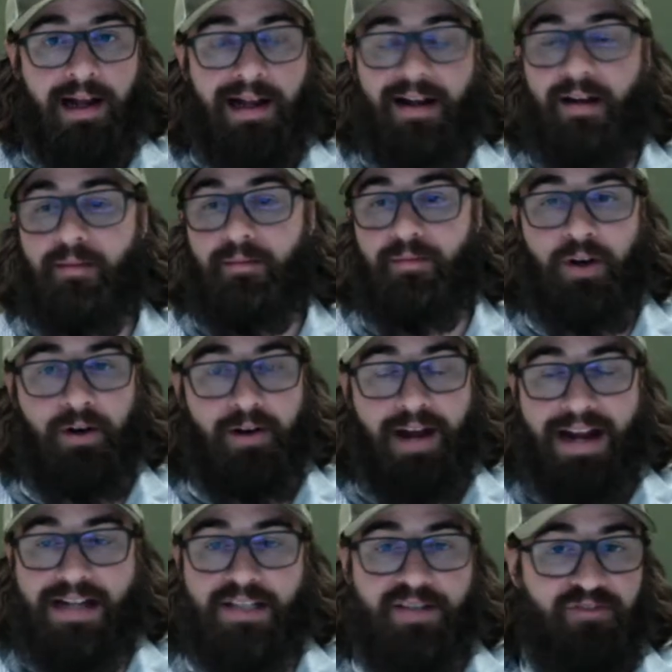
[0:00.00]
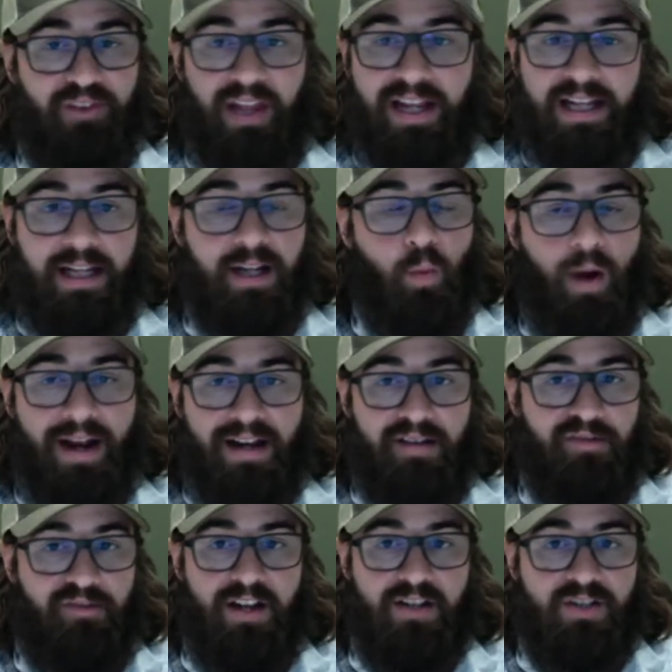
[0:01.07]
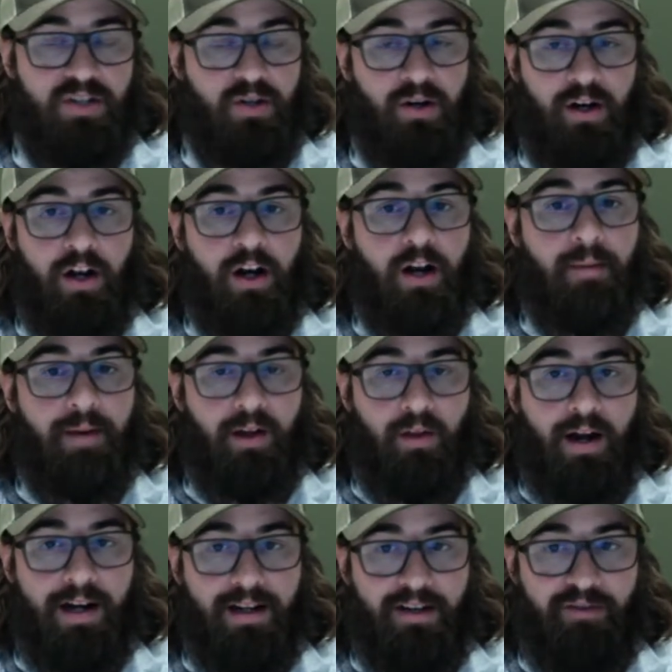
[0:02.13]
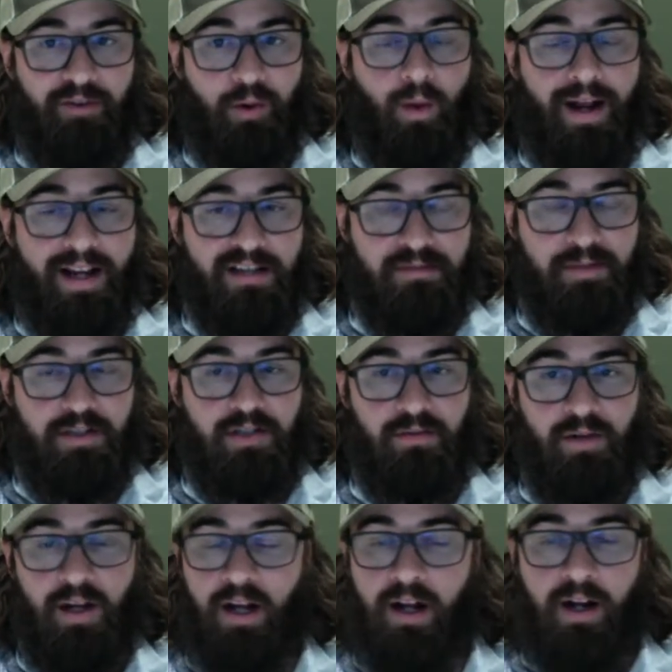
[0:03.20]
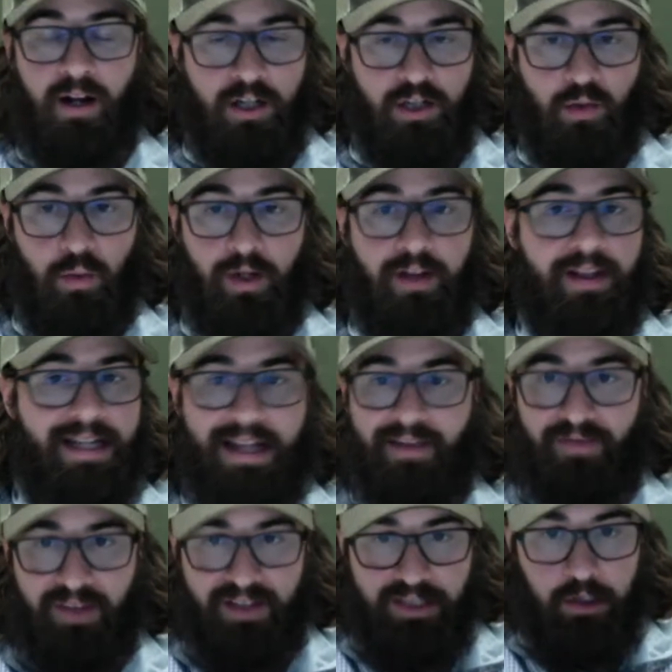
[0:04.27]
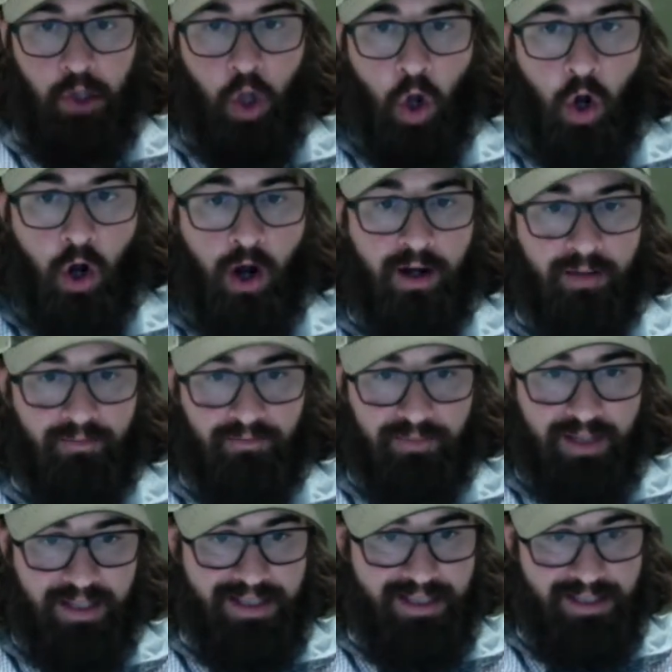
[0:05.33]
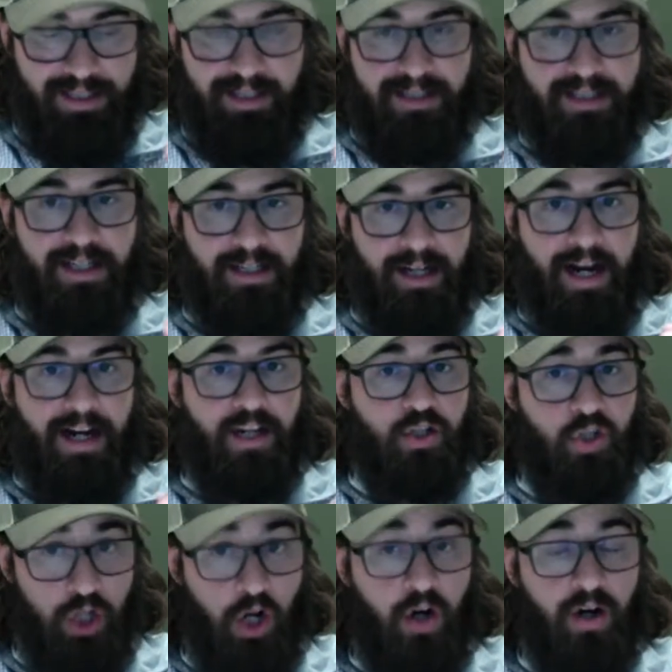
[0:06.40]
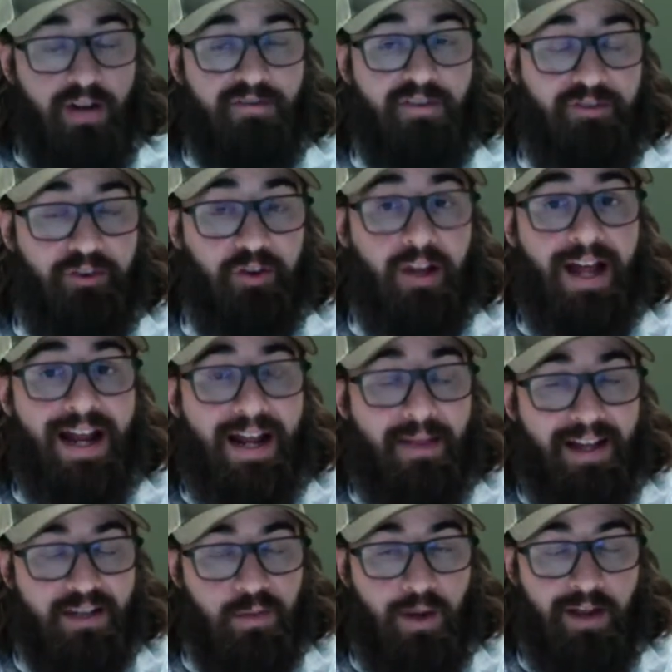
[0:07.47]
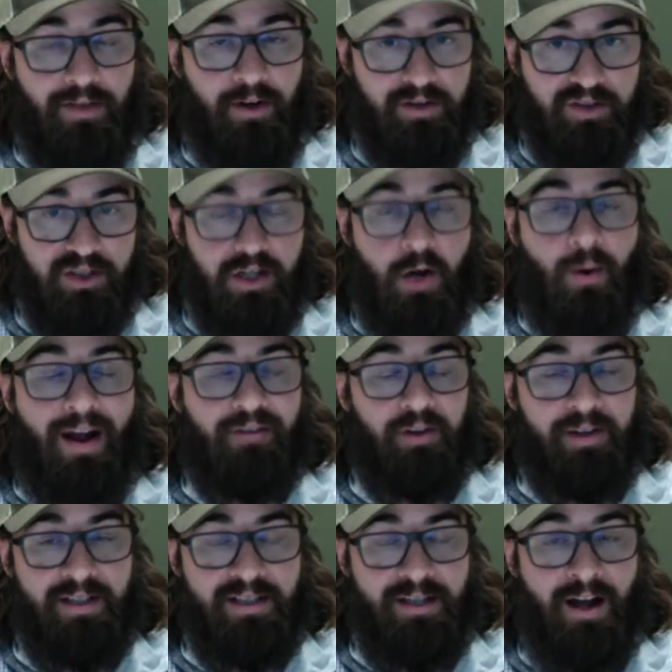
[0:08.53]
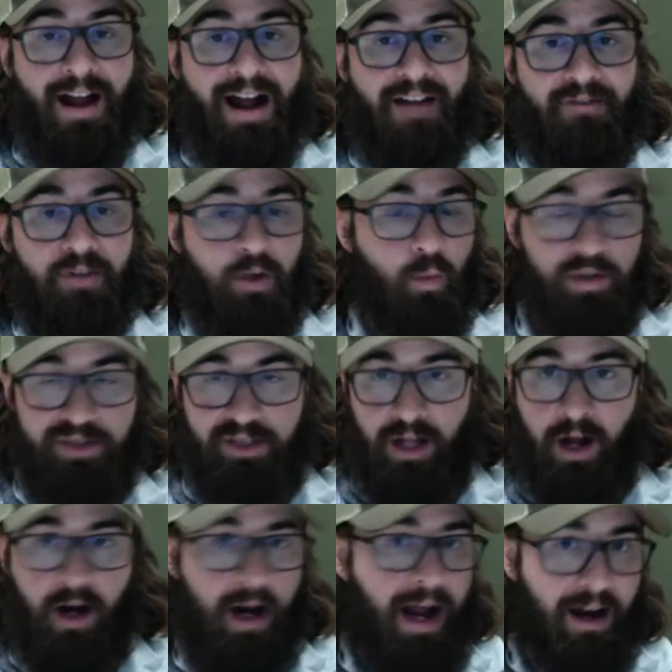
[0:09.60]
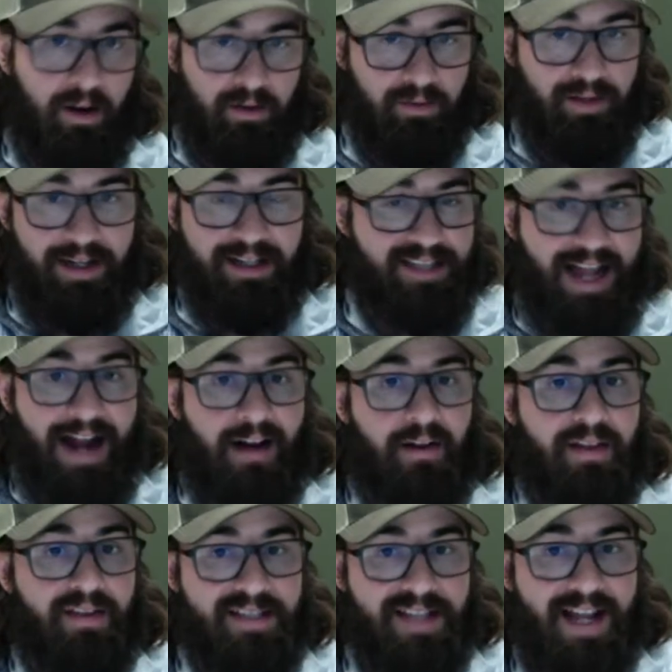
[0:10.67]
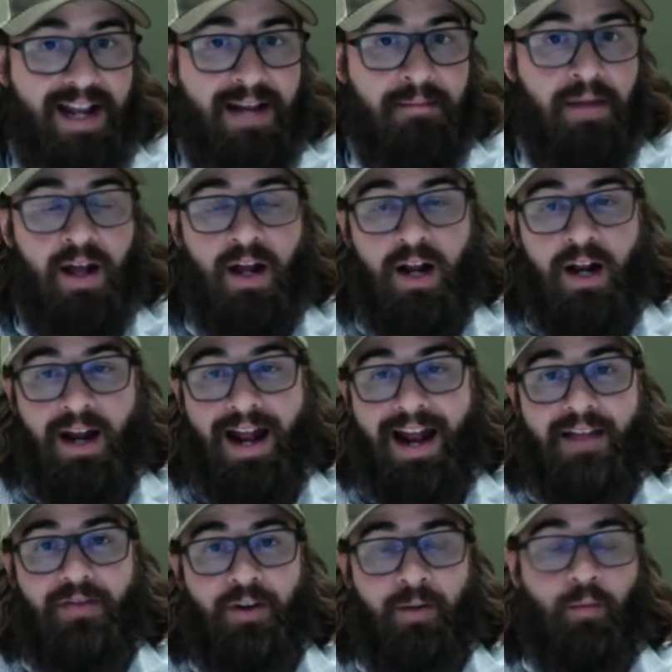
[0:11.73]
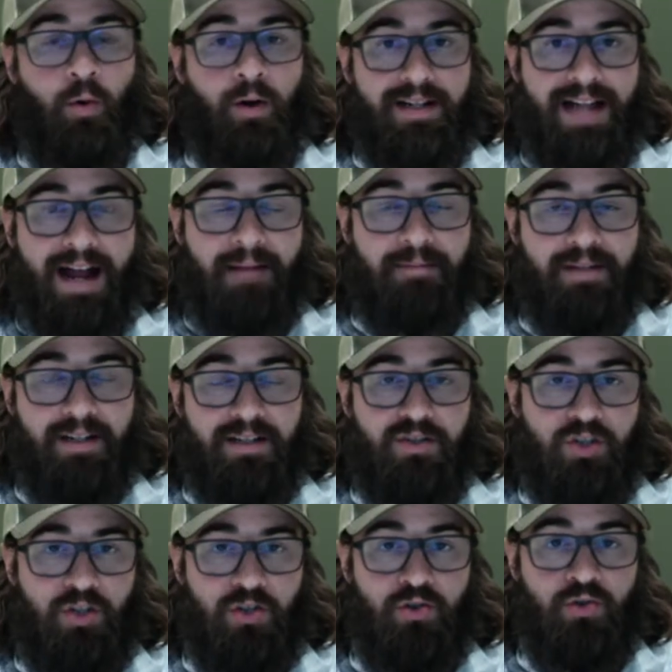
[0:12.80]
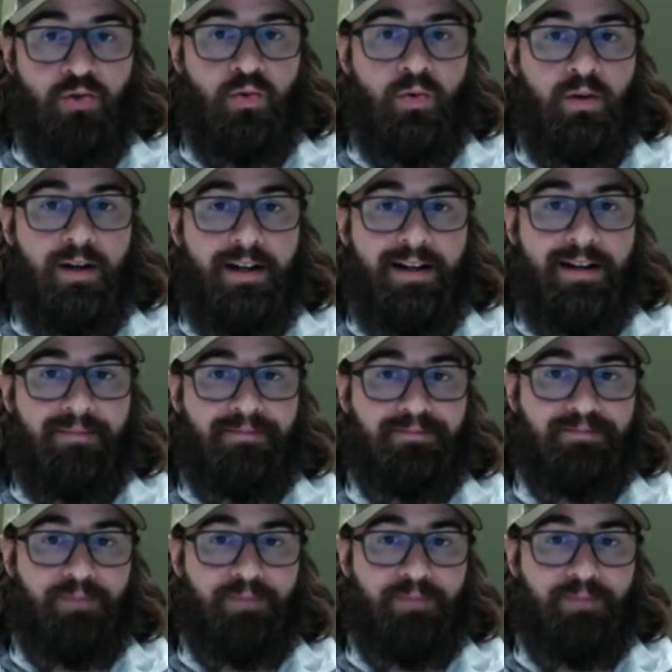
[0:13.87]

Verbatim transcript: Um, they're a nice flaky white fish. You can cook them in a lot of different ways, but you you really get this long, consistent kind of chunk of a fillet, and that's why they're so heavily sought after. Well, saugeye are exactly the same, and they're more adapted to um,